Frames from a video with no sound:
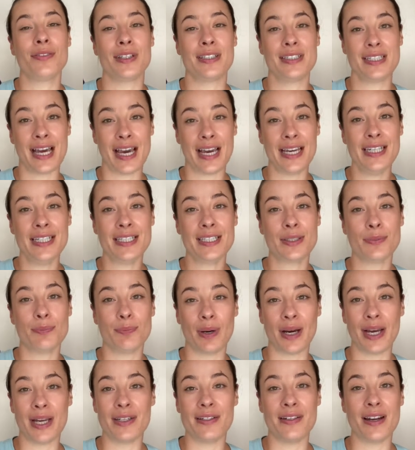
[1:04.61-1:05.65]
and tight,
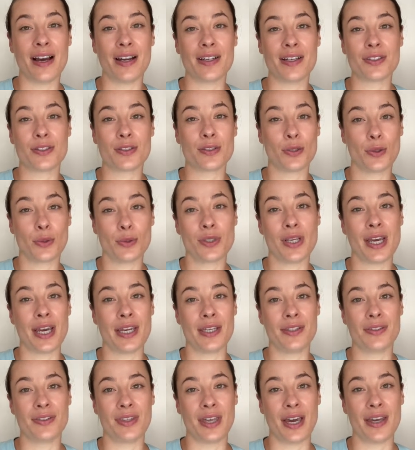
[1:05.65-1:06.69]
but not so
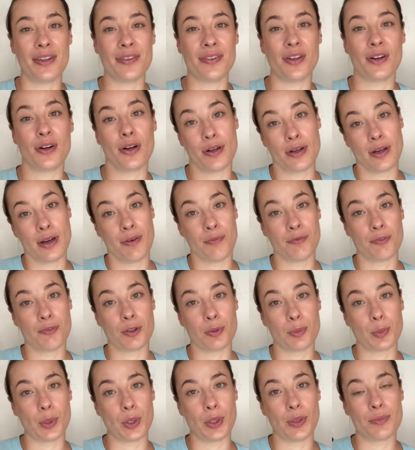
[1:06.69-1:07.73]
tight that they're
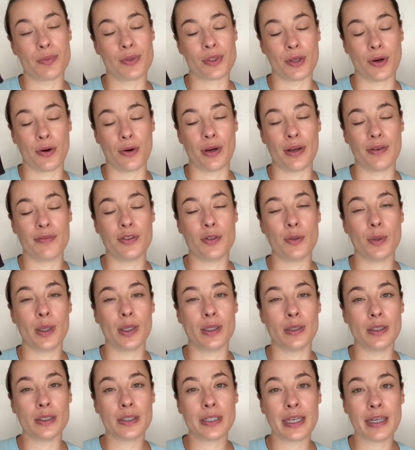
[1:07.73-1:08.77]
uncomfortable. So if you are
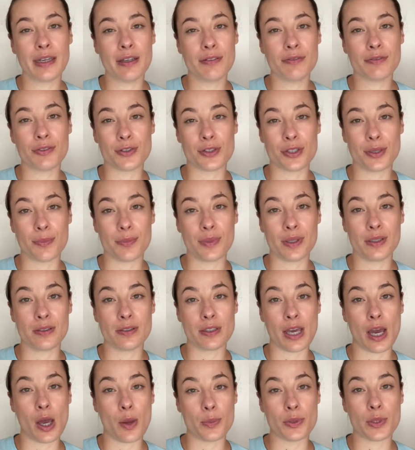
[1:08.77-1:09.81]
looking for something to
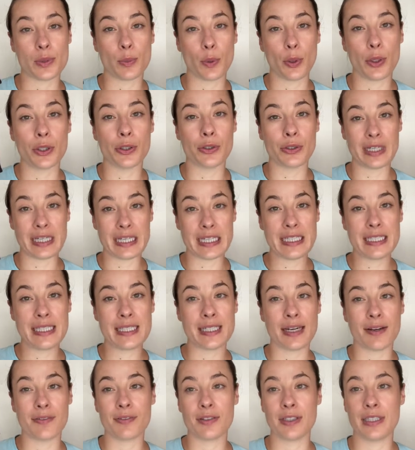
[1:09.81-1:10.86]
help support your knees,
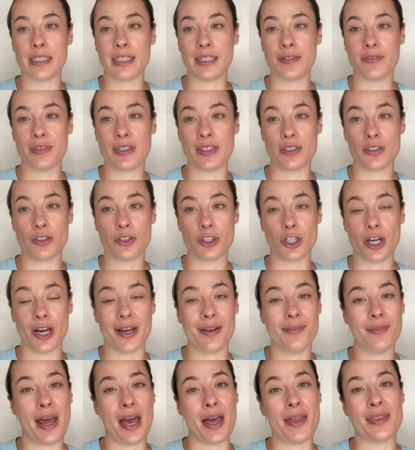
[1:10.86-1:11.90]
definitely give these a
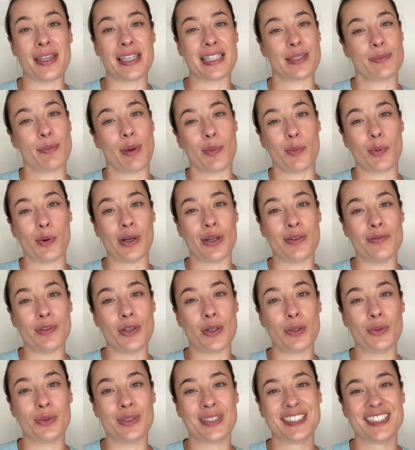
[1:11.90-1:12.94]
shot. And that's my point of
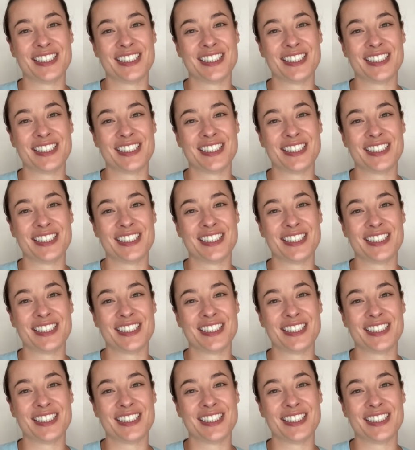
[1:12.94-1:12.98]
view.